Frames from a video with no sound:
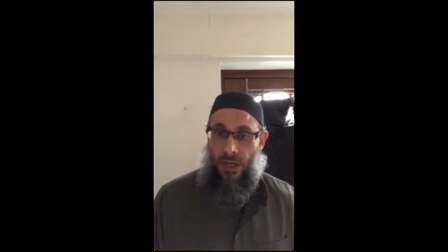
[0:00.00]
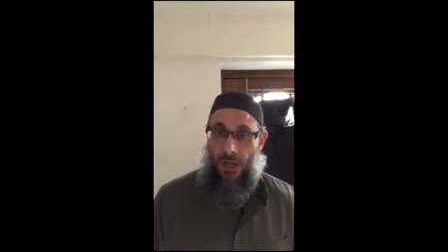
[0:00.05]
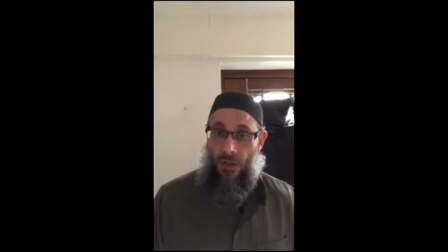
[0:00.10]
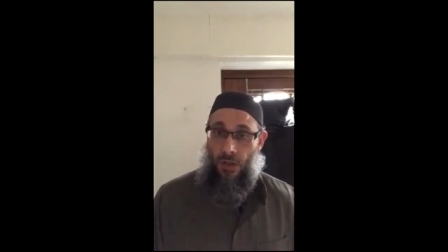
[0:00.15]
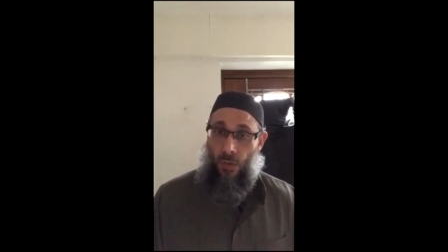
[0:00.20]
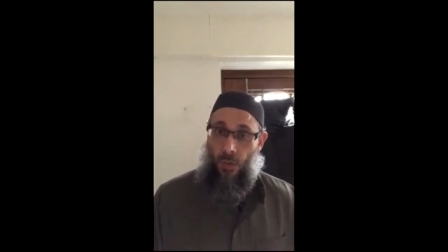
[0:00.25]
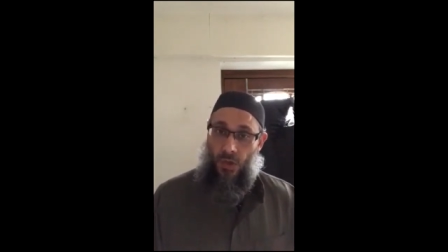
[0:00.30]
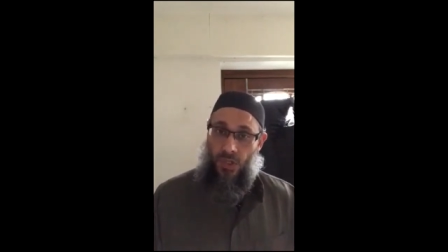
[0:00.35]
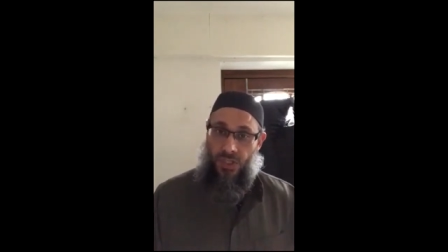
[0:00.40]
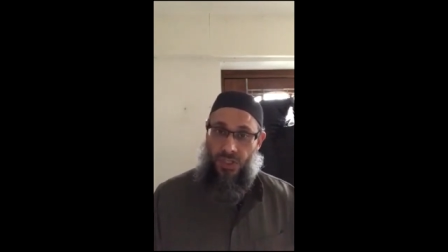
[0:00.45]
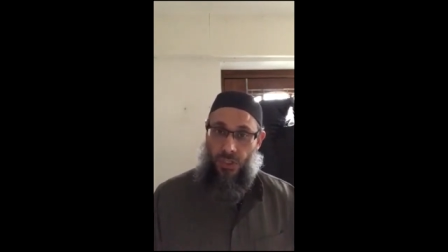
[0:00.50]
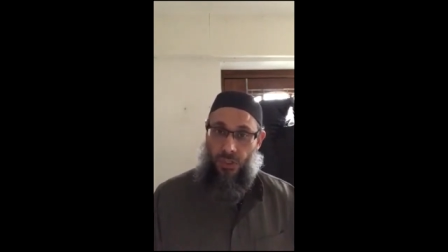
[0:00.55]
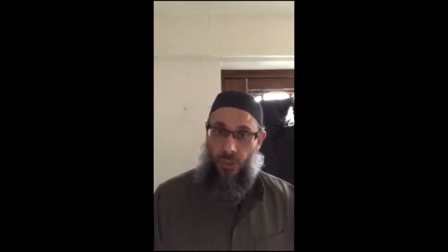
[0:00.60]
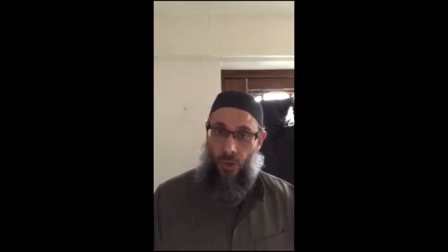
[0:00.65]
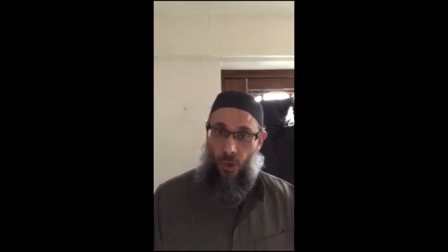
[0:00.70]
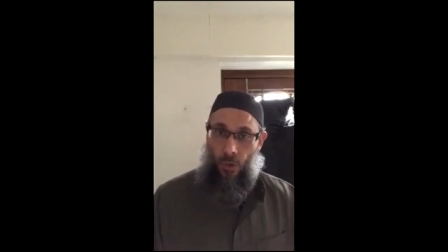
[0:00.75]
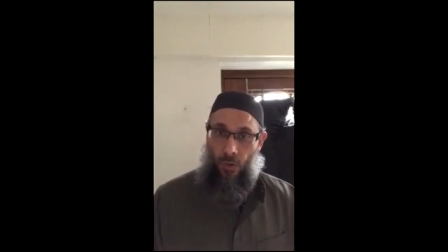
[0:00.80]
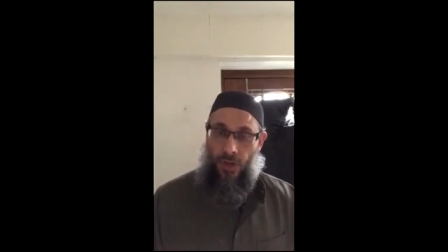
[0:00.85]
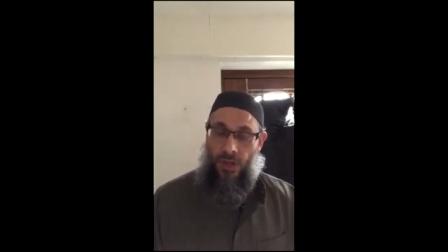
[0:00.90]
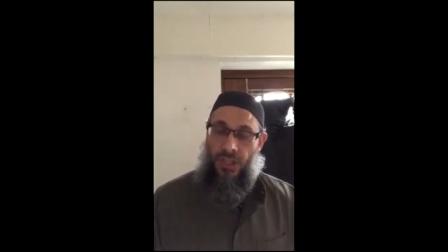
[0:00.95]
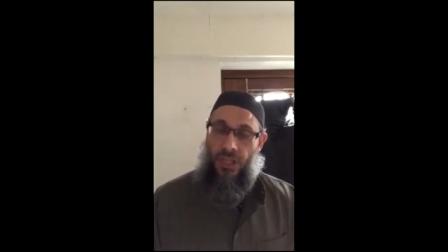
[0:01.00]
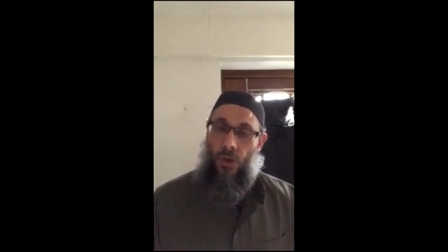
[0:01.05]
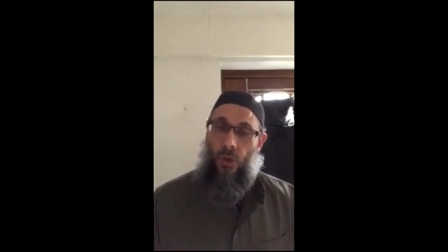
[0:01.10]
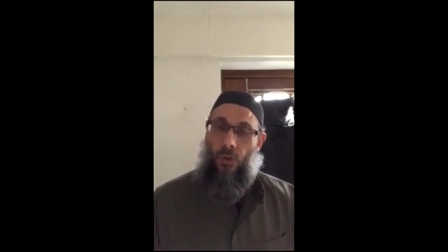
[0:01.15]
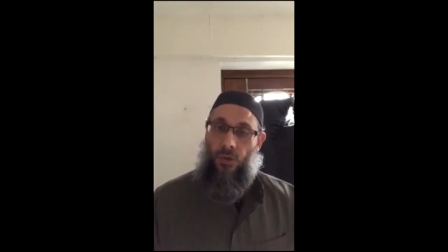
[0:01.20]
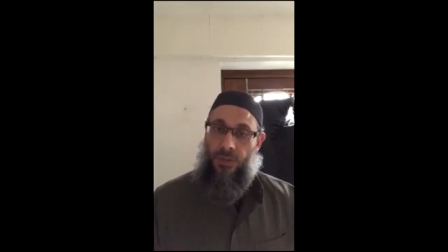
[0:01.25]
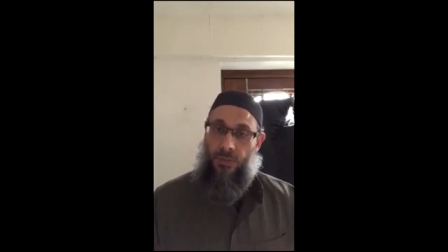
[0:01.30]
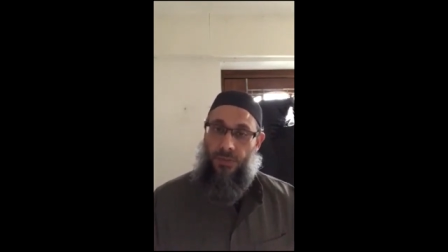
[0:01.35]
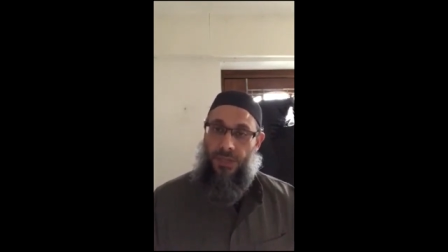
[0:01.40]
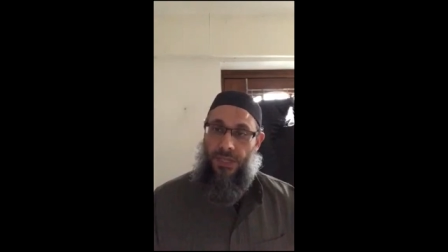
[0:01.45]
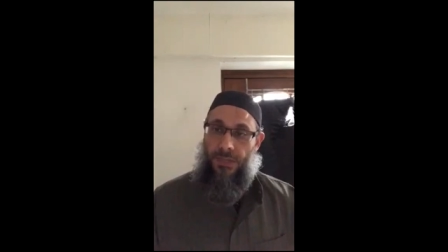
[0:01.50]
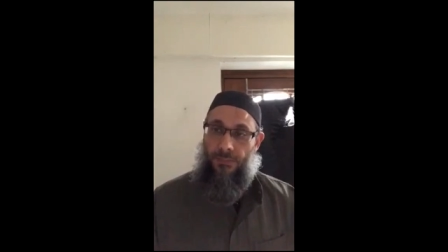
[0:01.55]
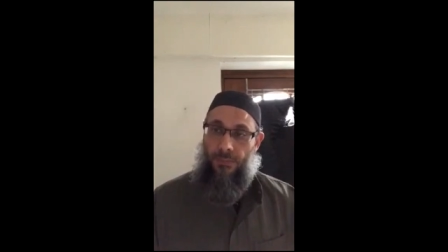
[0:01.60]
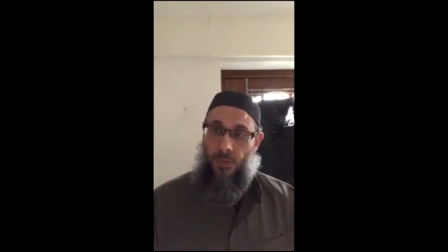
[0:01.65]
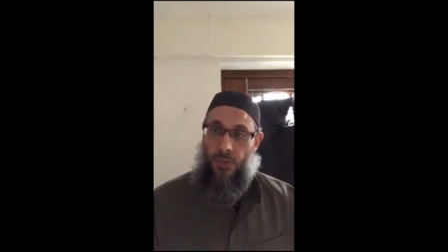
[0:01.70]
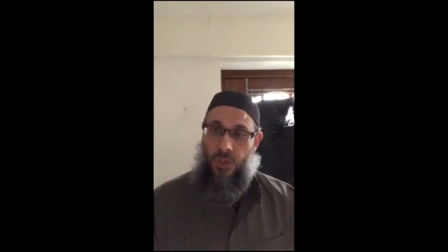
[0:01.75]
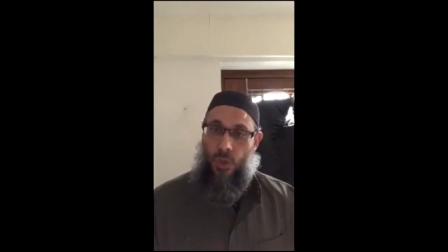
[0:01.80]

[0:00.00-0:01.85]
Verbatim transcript: And the ones that don't are the older people.